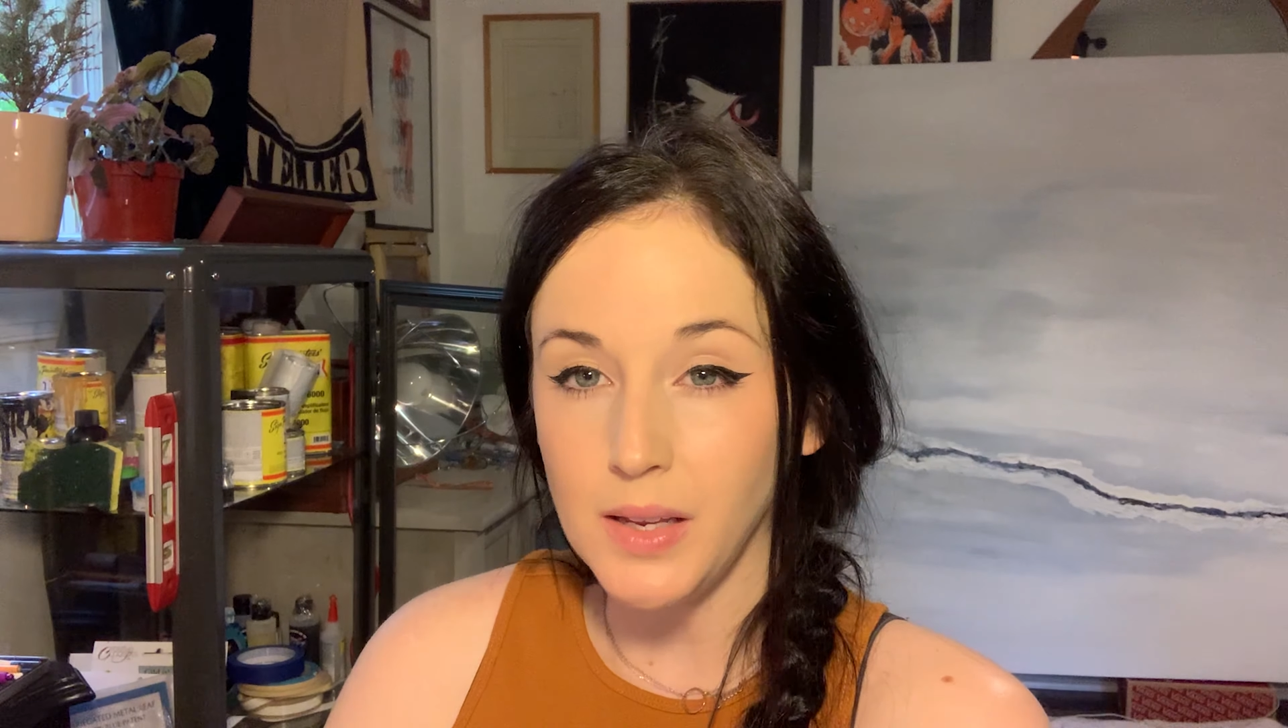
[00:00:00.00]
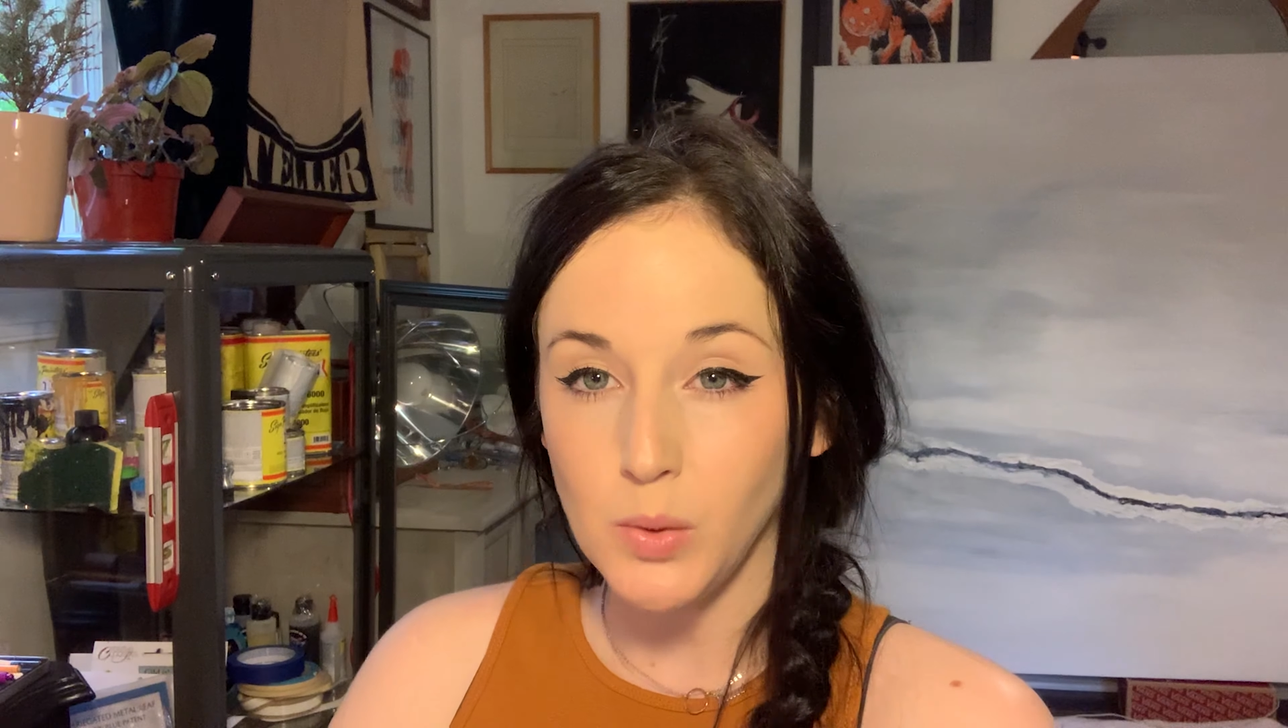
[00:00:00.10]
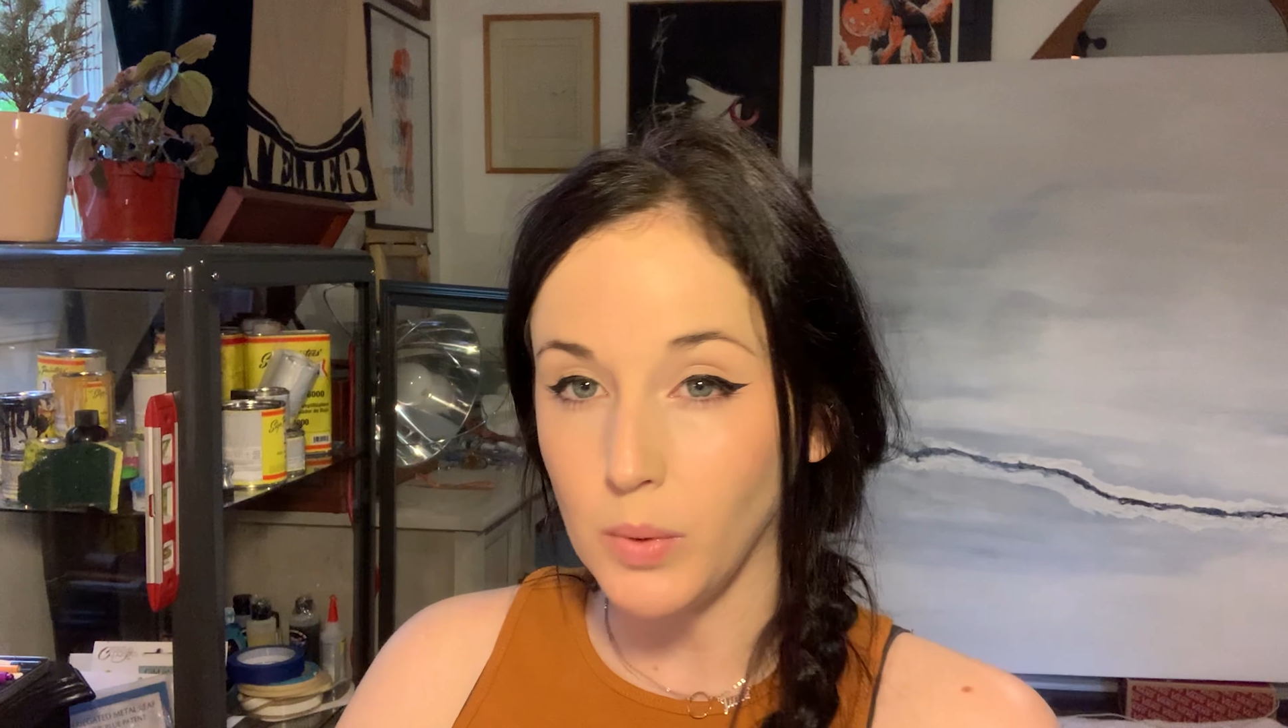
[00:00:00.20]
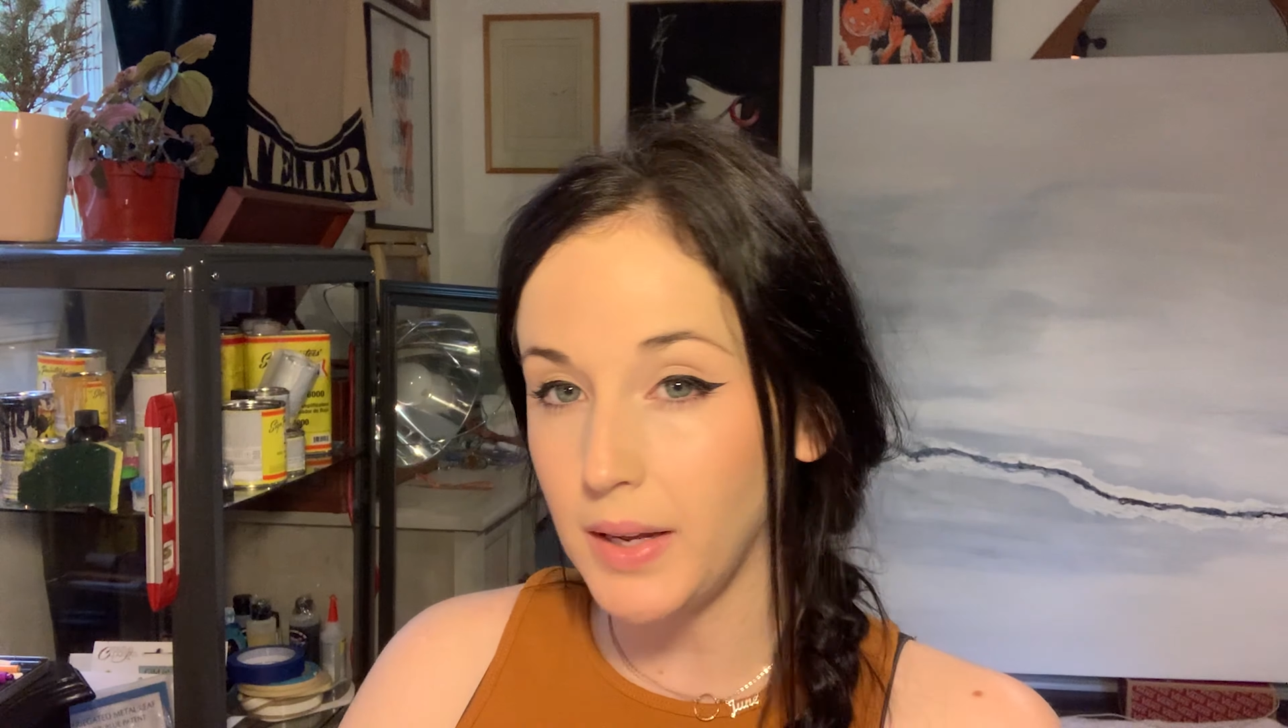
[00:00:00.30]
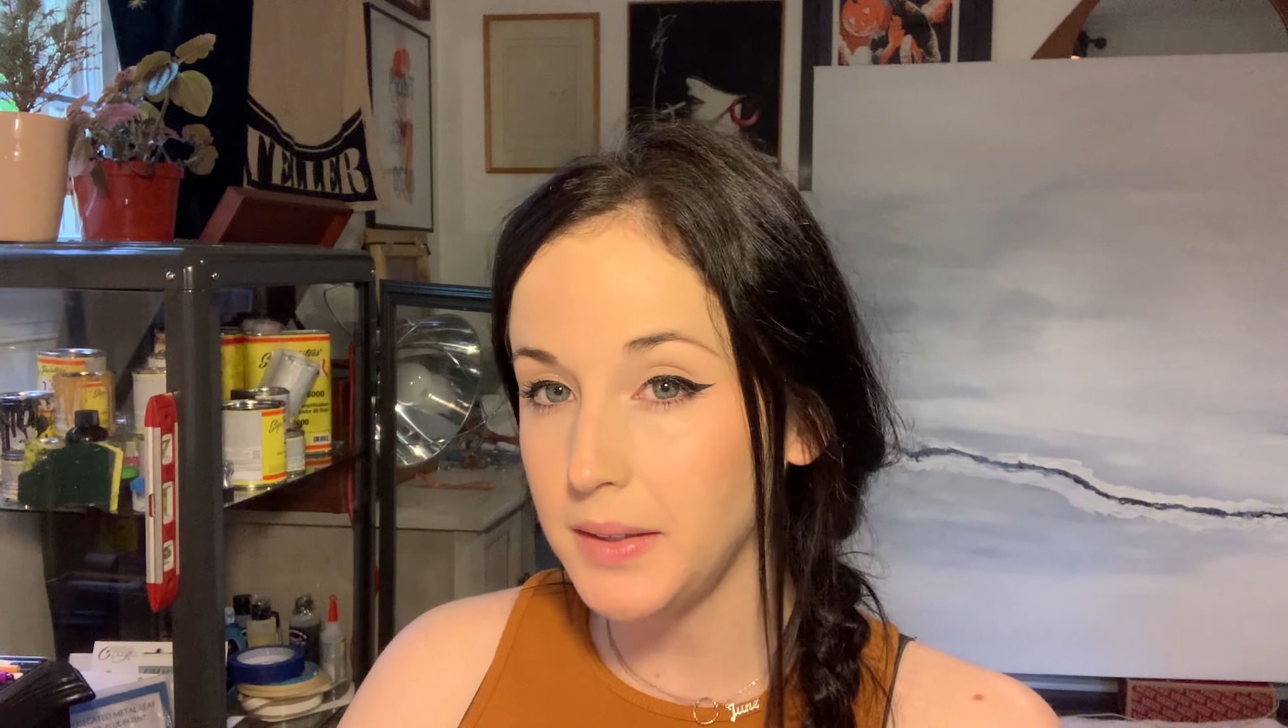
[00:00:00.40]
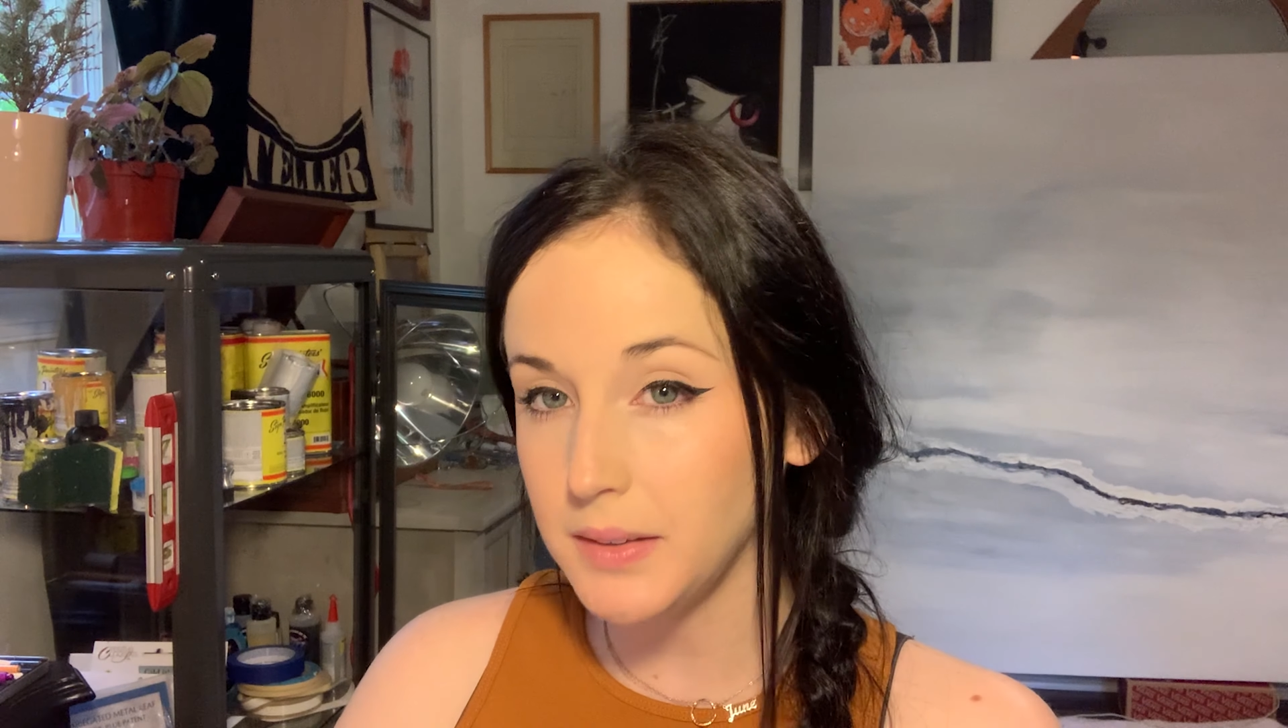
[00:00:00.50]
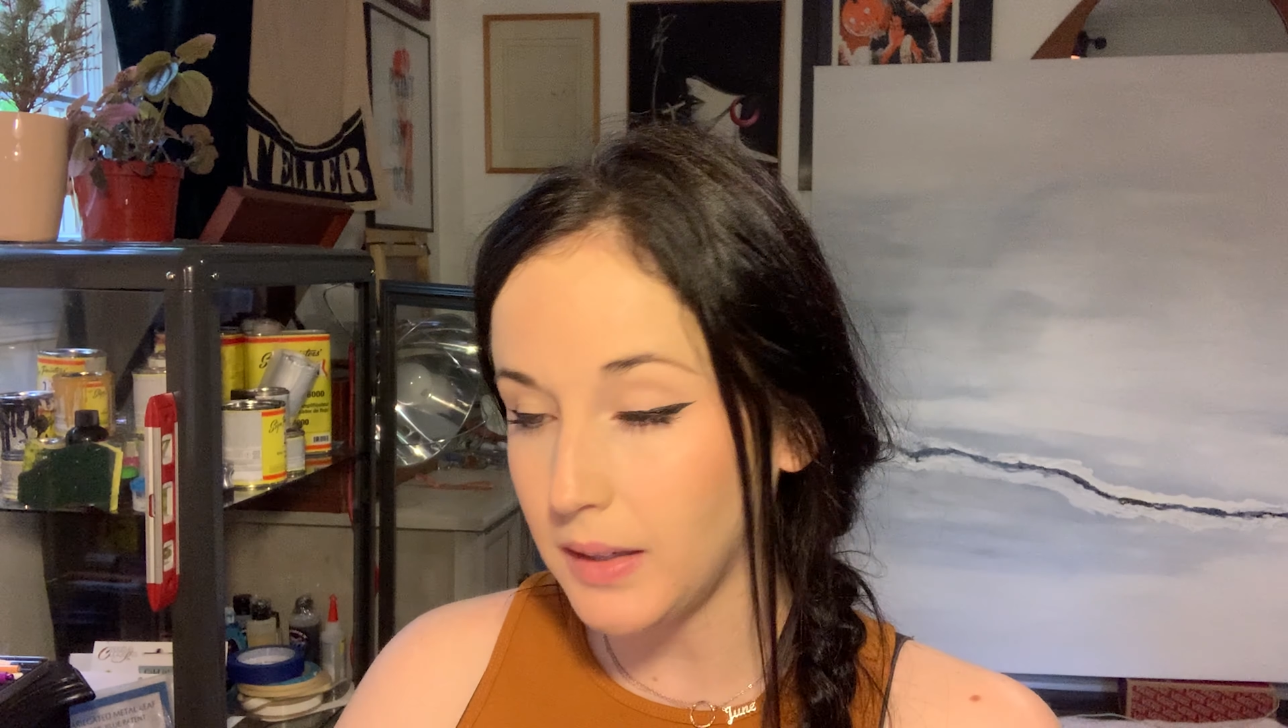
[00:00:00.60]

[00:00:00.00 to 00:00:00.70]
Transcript: anyway.